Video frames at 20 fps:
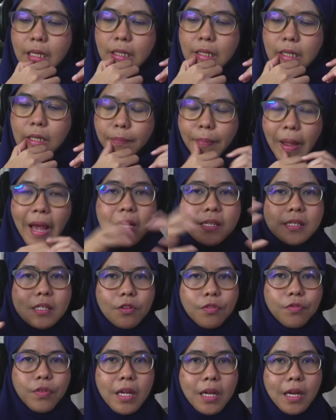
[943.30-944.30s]

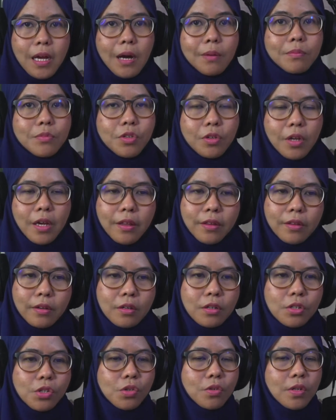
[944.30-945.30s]
passive income
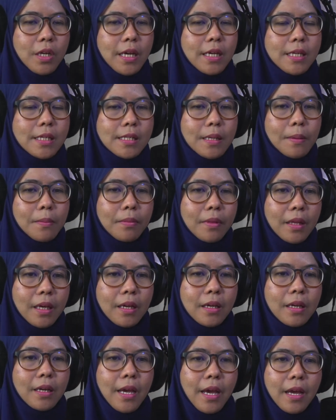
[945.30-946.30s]
together. So that is
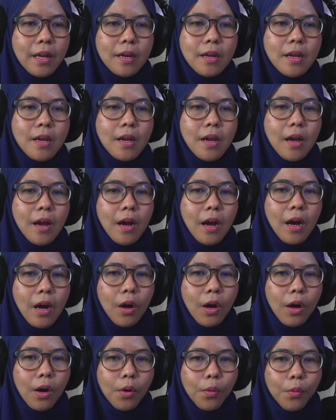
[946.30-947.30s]
something that
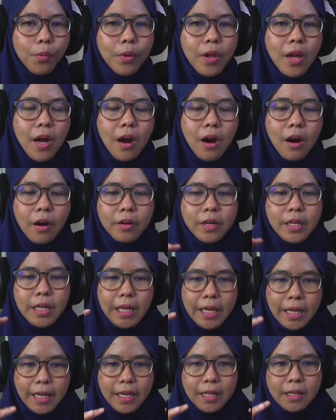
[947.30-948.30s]
we are
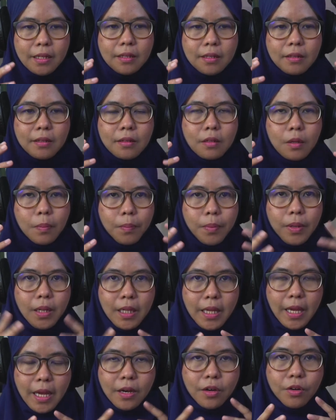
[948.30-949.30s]
in the
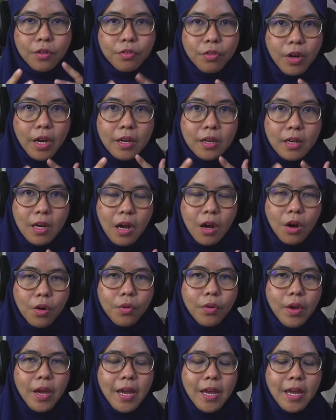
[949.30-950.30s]
plan right
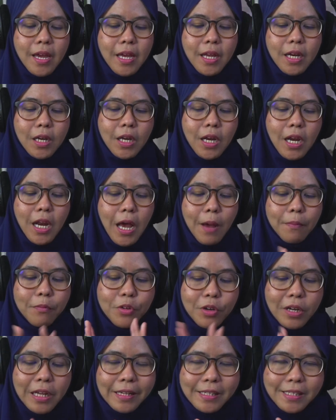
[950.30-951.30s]
now, and I'm
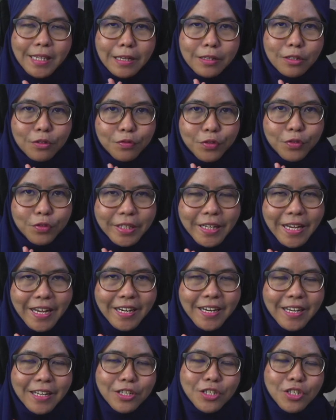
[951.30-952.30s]
really excited for that
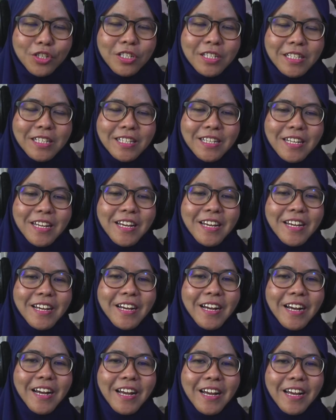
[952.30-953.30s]
actually.
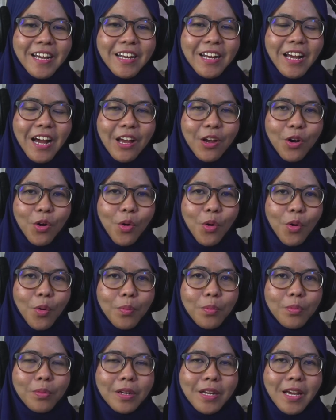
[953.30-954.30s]
And I
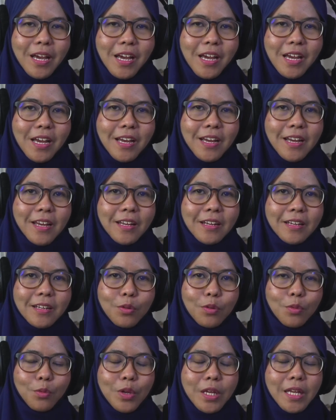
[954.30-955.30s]
hope that
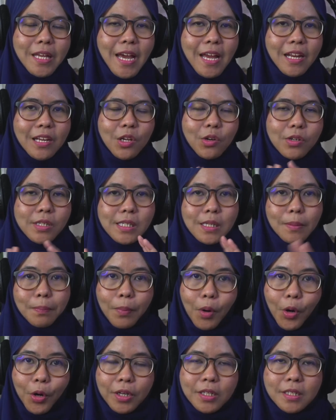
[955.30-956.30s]
we get your
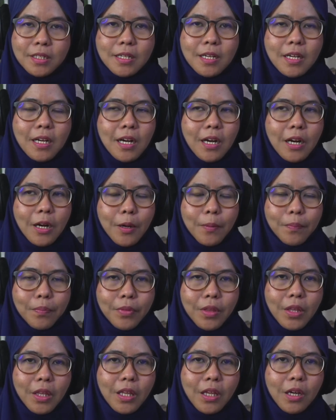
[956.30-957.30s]
support
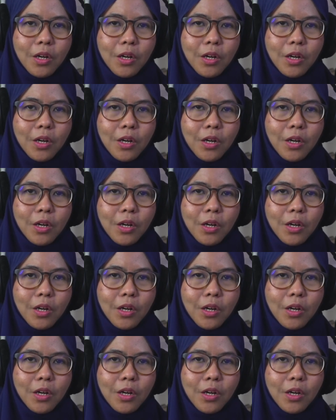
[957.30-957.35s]
on